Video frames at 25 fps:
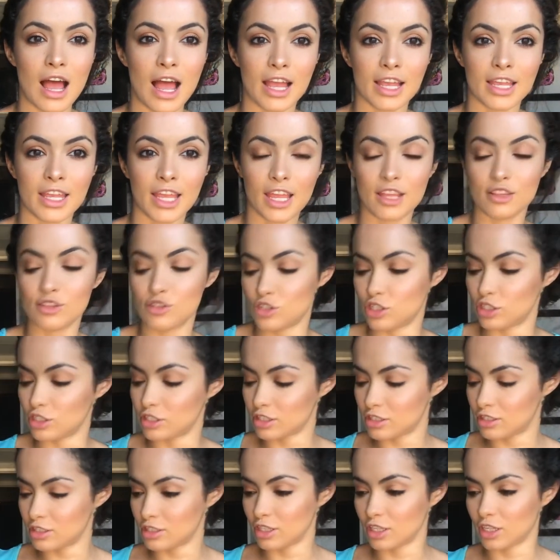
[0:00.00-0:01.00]
I can't
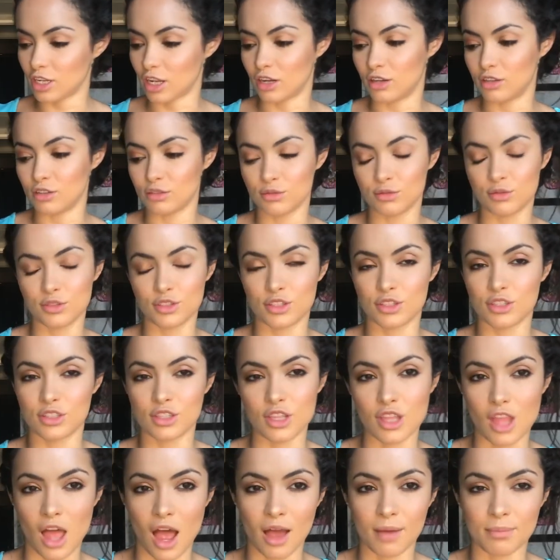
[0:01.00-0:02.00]
just, you know,
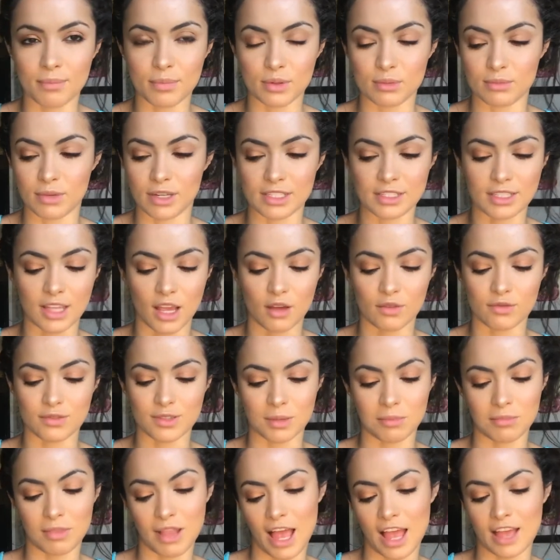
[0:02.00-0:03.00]
just not pull myself
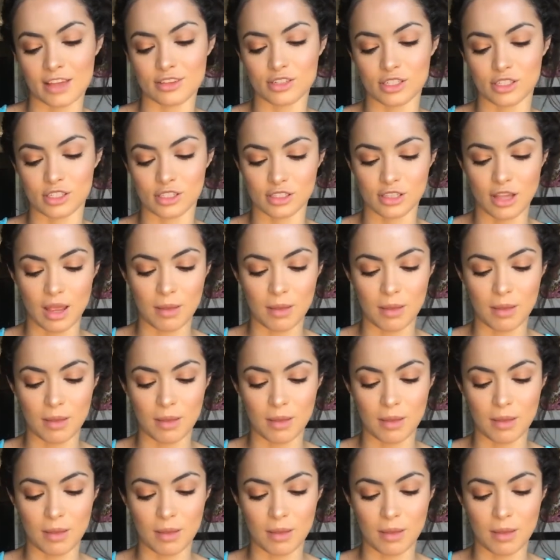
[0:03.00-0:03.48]
some lashes.